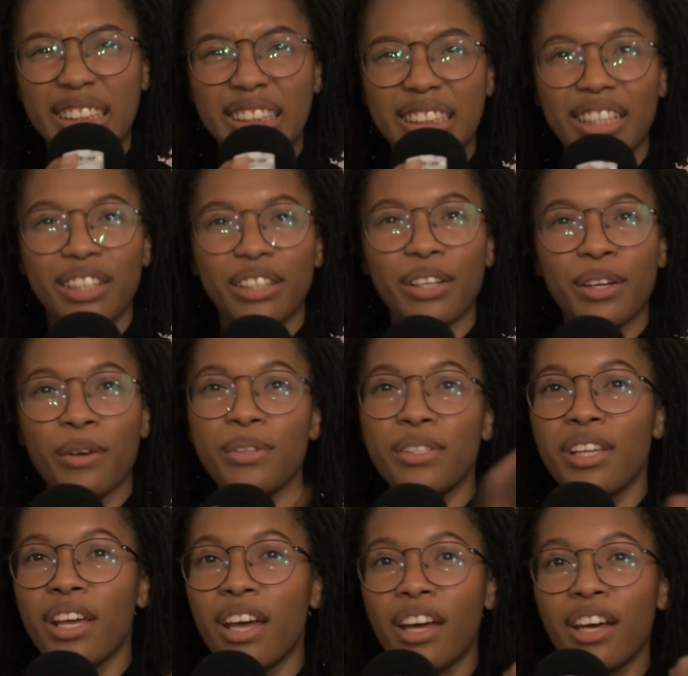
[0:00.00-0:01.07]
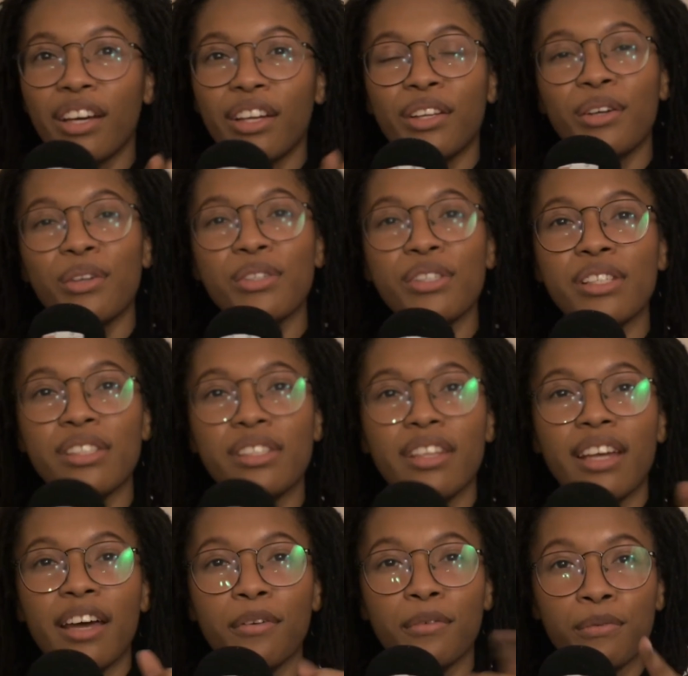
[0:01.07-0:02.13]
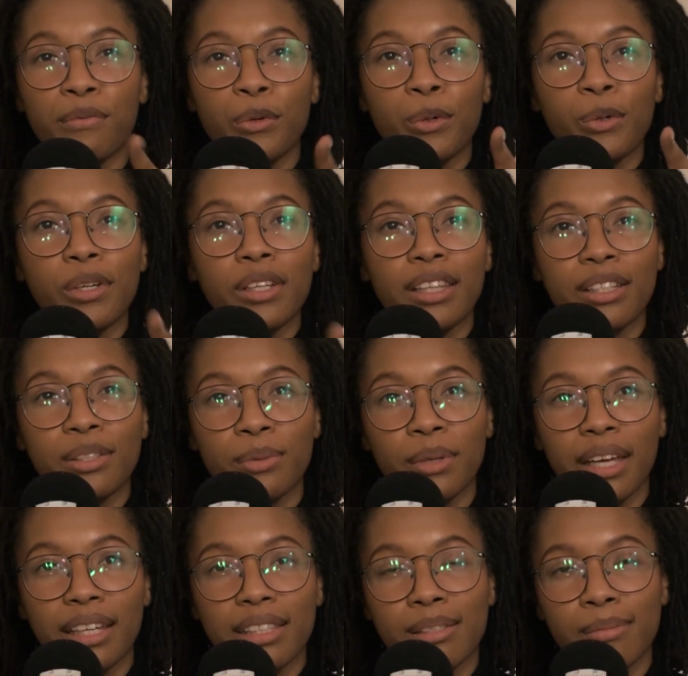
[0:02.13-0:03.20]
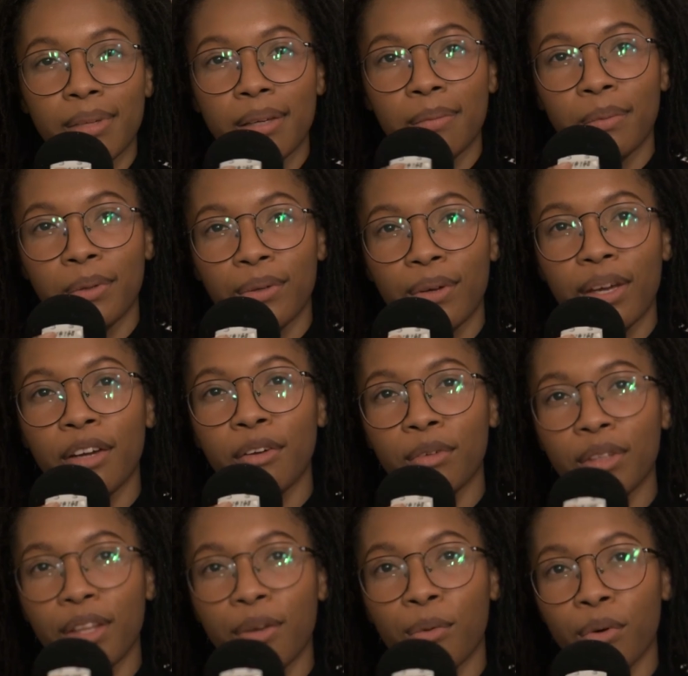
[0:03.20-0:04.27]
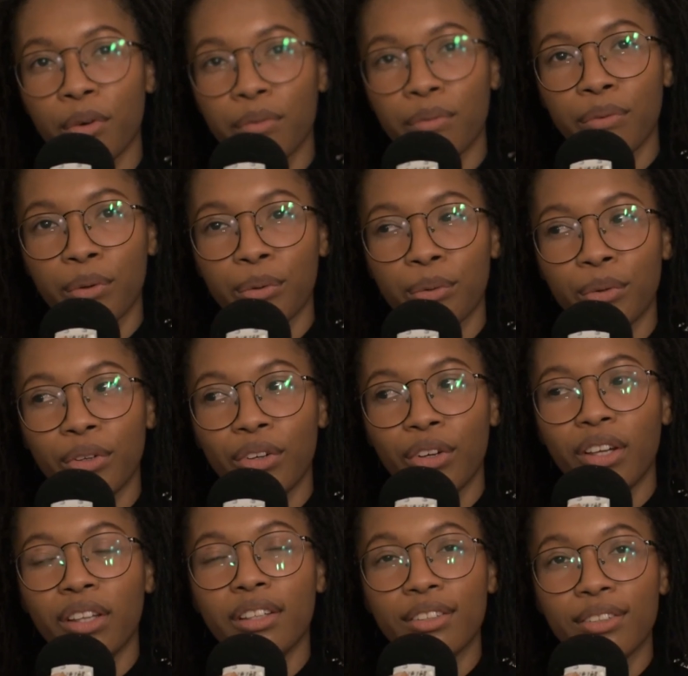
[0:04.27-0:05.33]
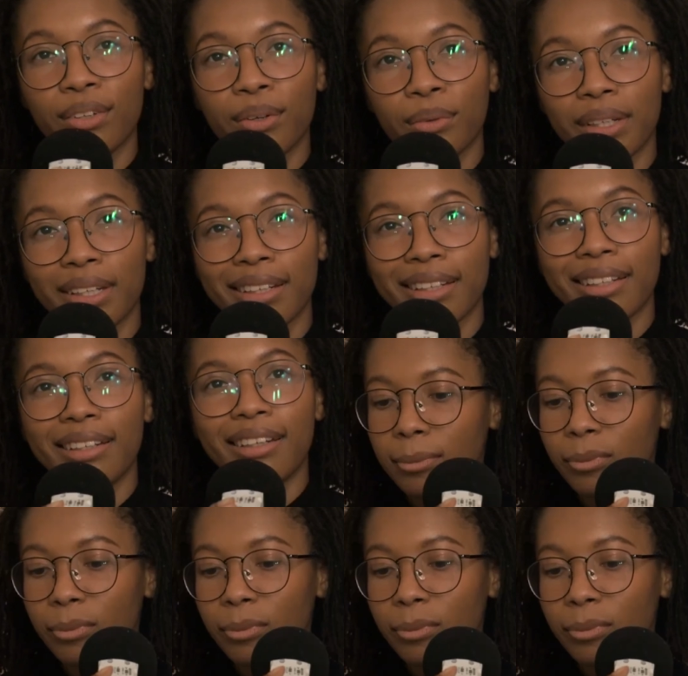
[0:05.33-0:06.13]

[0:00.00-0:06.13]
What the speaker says: Clothes and food, that's what gets me, but you can't really hoard food unless you don't eat it.